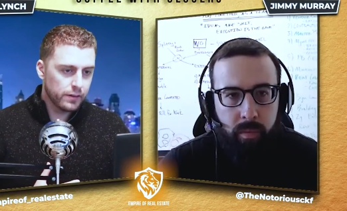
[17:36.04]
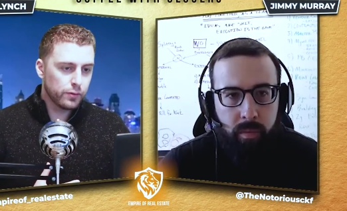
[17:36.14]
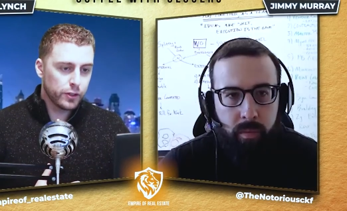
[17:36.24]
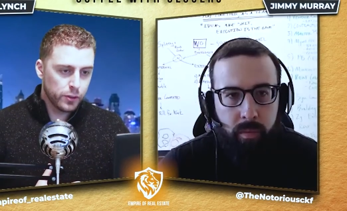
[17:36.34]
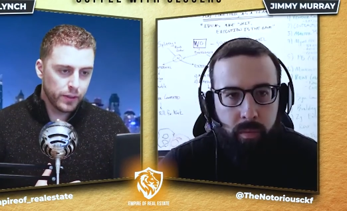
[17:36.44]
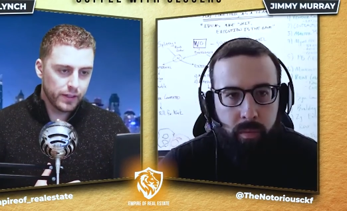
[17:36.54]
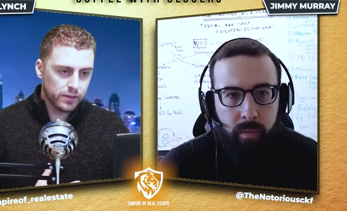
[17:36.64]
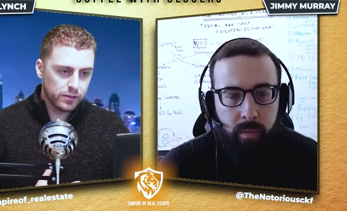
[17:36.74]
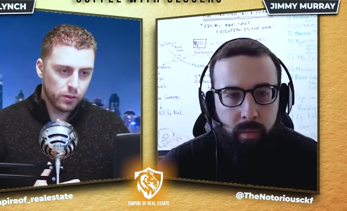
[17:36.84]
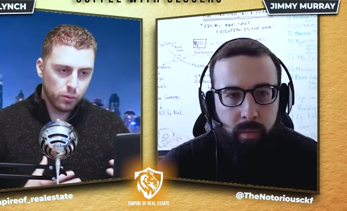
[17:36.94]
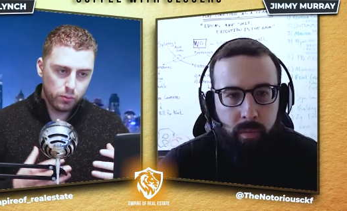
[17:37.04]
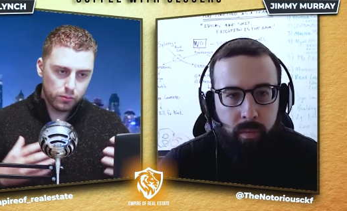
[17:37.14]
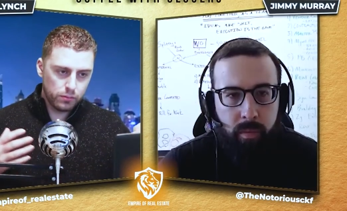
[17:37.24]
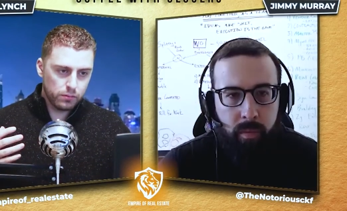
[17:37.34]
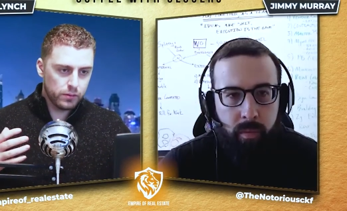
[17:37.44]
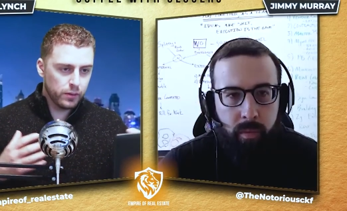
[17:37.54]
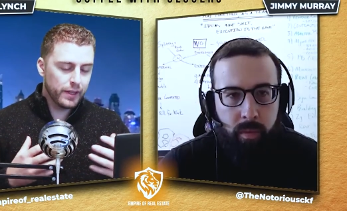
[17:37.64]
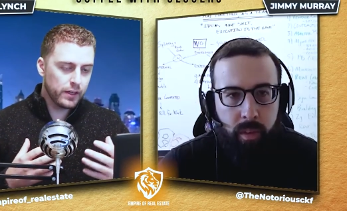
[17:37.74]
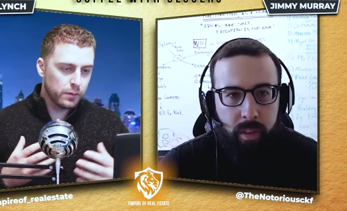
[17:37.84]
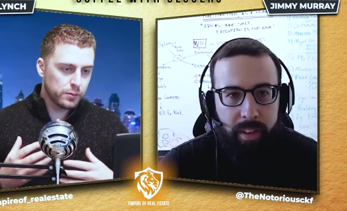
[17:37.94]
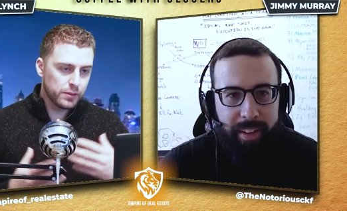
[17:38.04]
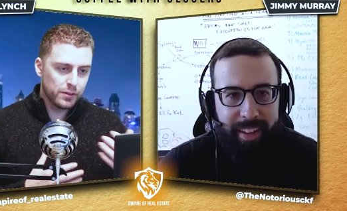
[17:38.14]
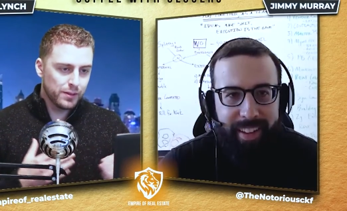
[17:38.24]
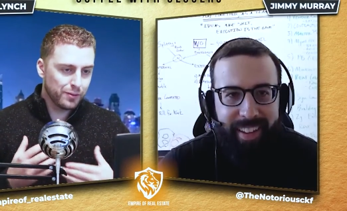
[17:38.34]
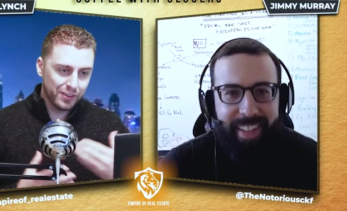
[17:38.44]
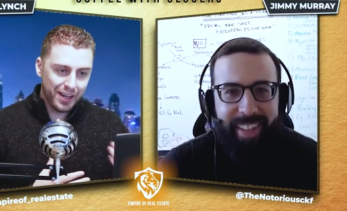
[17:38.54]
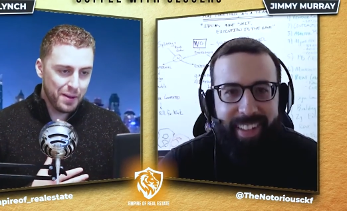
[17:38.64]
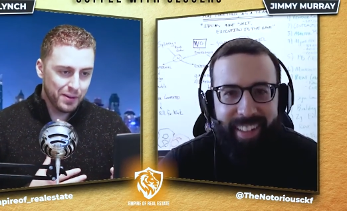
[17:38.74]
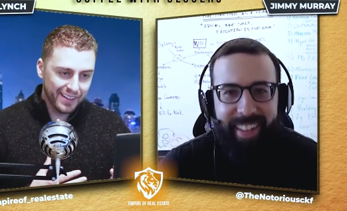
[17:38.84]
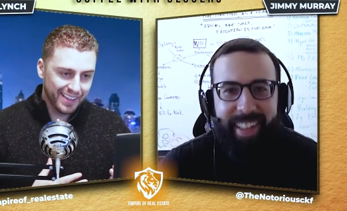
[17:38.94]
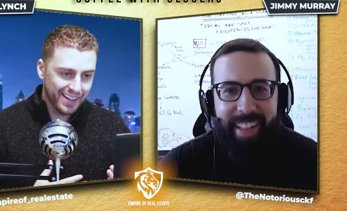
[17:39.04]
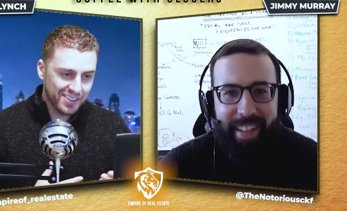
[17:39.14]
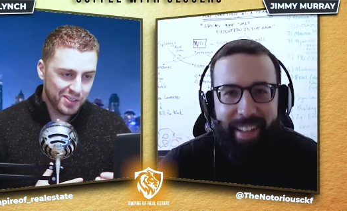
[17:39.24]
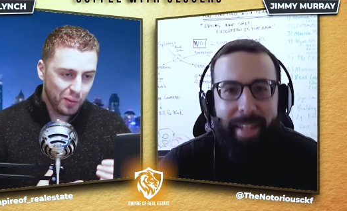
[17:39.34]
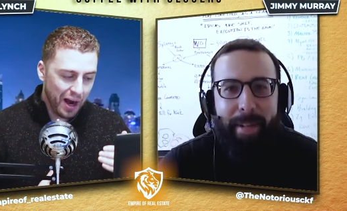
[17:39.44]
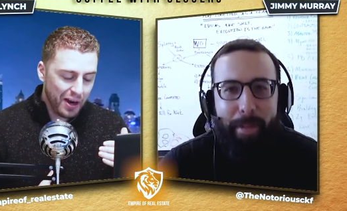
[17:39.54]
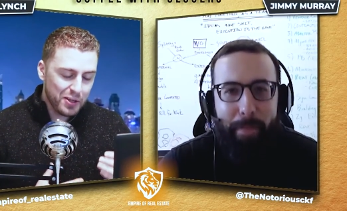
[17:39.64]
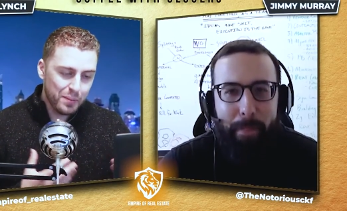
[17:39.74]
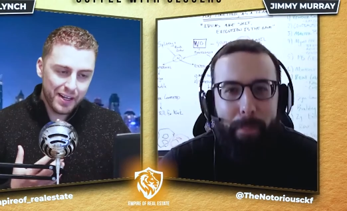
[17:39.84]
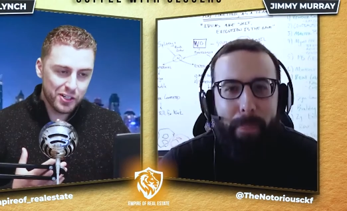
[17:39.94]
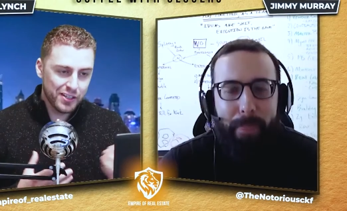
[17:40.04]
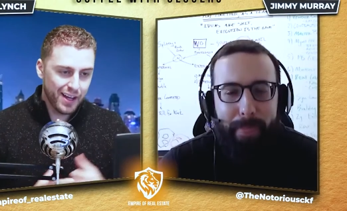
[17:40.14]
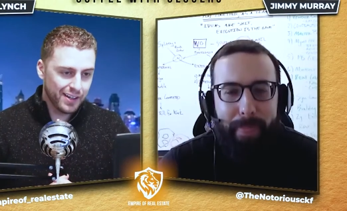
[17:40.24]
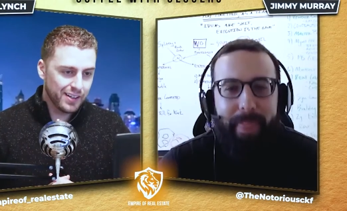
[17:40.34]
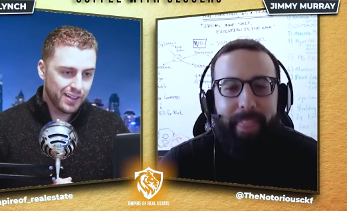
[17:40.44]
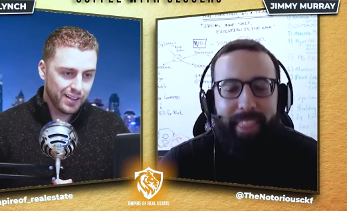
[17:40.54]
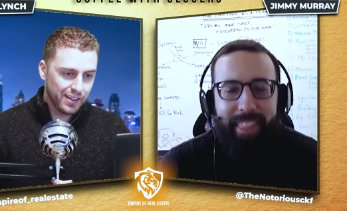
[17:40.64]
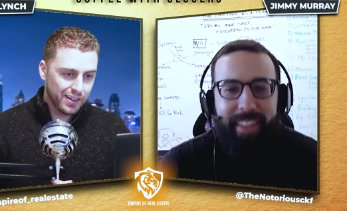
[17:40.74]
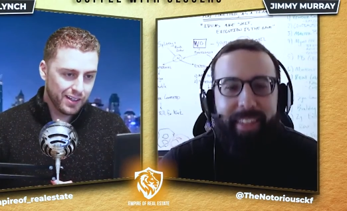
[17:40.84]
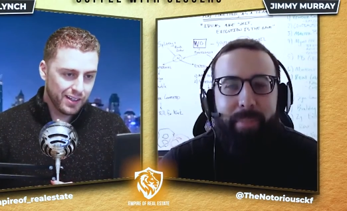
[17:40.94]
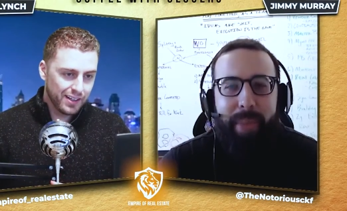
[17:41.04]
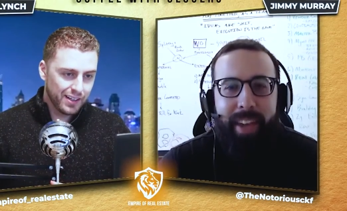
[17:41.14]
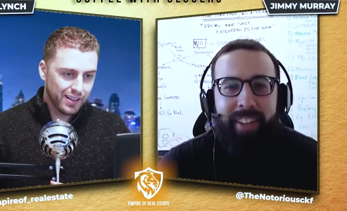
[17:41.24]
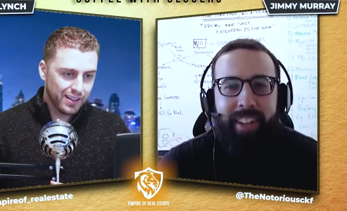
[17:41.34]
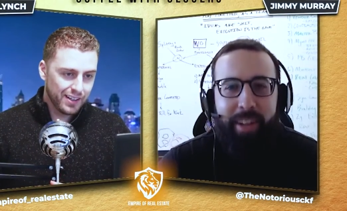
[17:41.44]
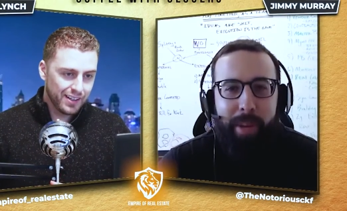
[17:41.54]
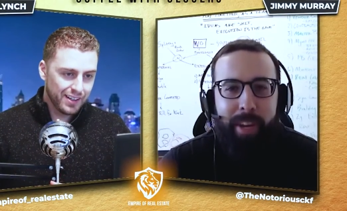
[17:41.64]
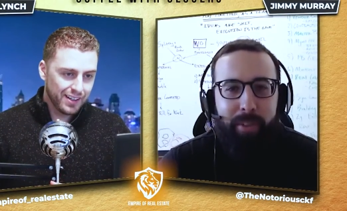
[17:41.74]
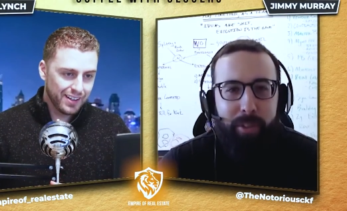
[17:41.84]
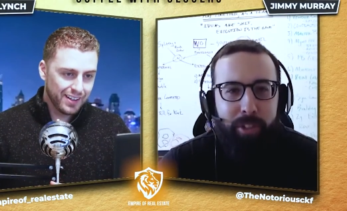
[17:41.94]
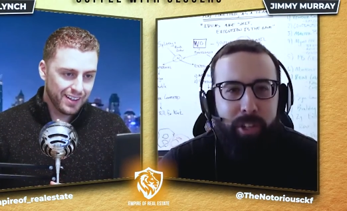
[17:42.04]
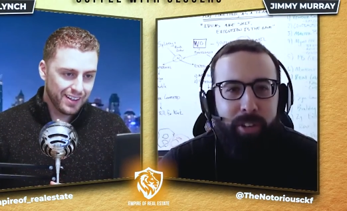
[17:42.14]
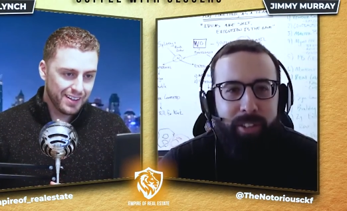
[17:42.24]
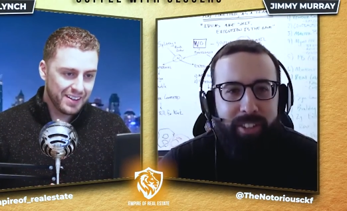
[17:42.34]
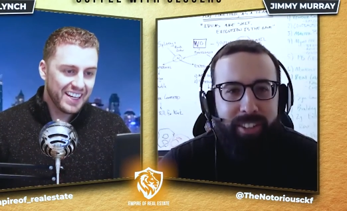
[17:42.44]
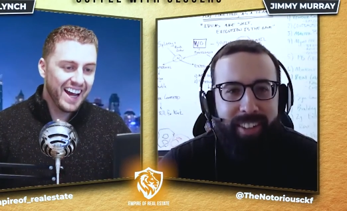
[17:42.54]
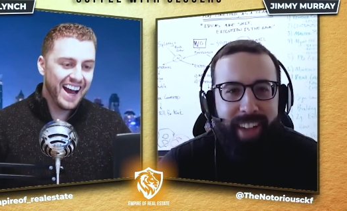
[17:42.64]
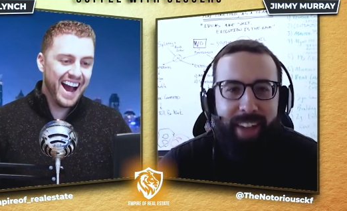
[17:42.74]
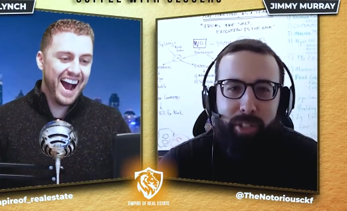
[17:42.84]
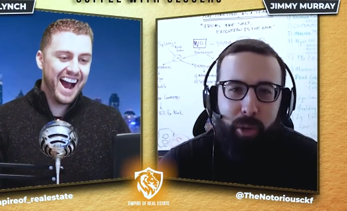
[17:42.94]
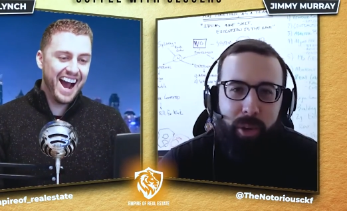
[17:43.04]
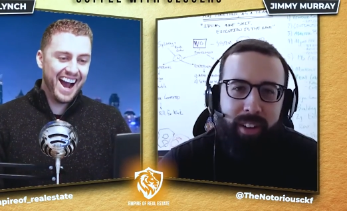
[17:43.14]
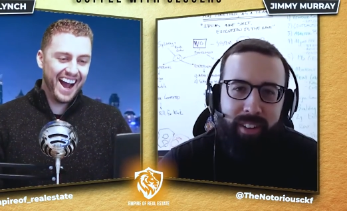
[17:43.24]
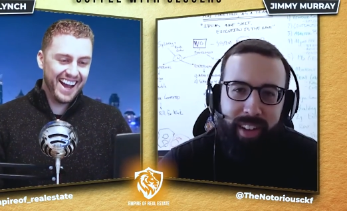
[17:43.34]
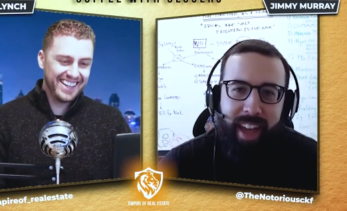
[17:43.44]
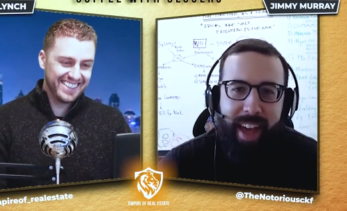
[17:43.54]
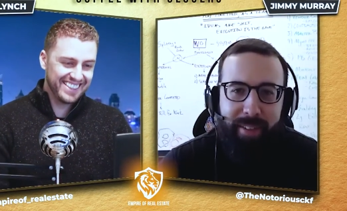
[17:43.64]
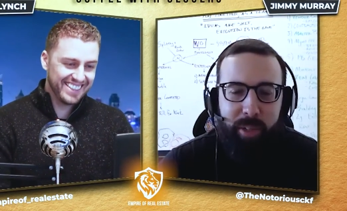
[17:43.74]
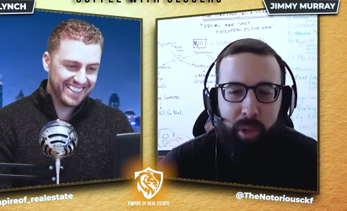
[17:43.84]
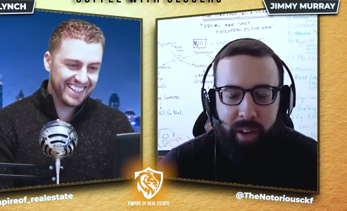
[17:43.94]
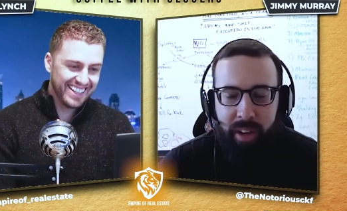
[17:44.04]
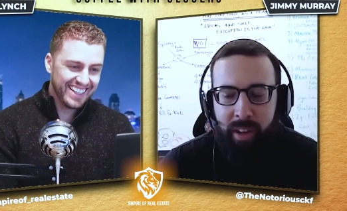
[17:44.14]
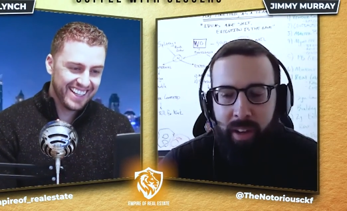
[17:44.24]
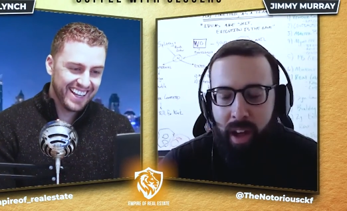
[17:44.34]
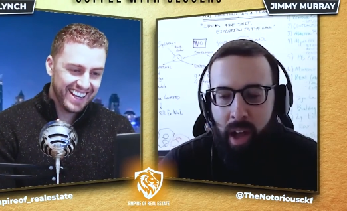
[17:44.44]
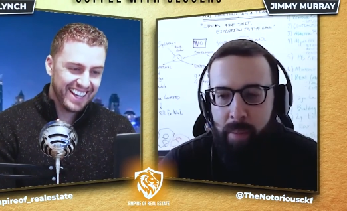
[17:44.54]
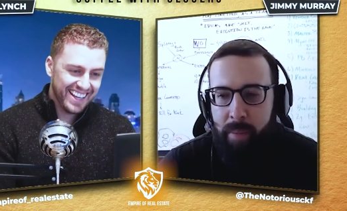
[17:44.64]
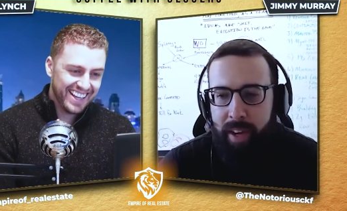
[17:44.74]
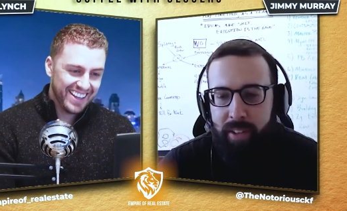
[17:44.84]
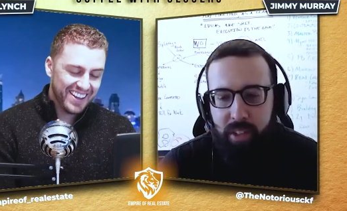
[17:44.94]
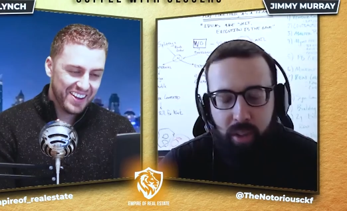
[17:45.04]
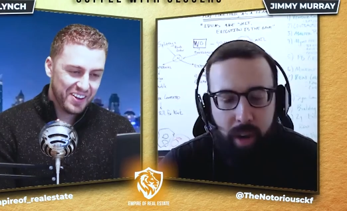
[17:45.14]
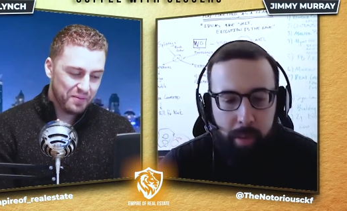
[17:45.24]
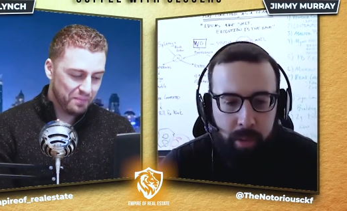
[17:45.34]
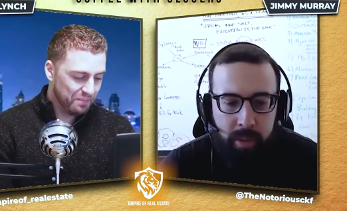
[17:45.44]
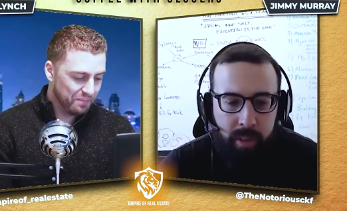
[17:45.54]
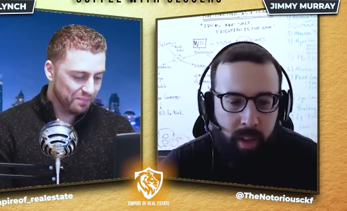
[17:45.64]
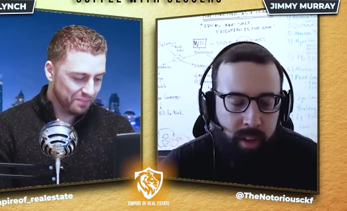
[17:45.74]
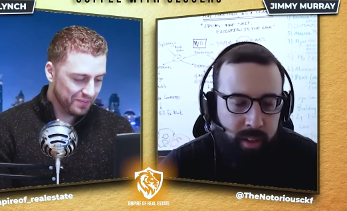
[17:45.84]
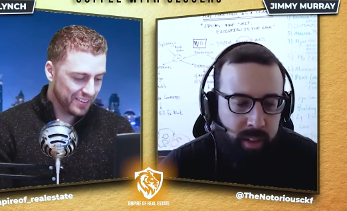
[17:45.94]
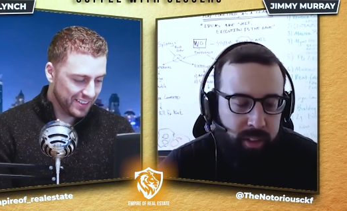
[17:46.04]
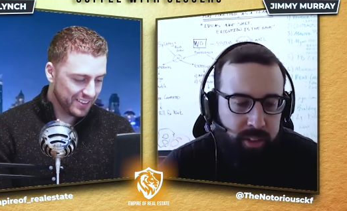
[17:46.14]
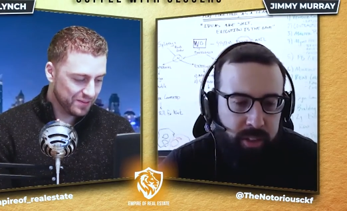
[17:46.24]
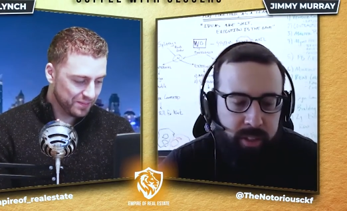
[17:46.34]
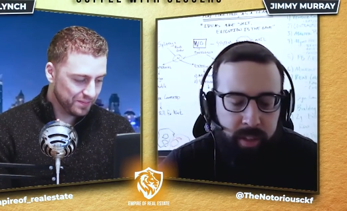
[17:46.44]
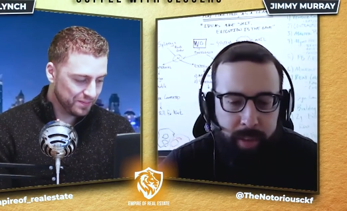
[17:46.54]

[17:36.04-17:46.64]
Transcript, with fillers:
Speaker 1: different units. So, you know, that comes with some different liability there. So how do you manage that?
Speaker 2: Paying a ton of money for insurance. Half joking. Half joking. It is incredible, the insurance that we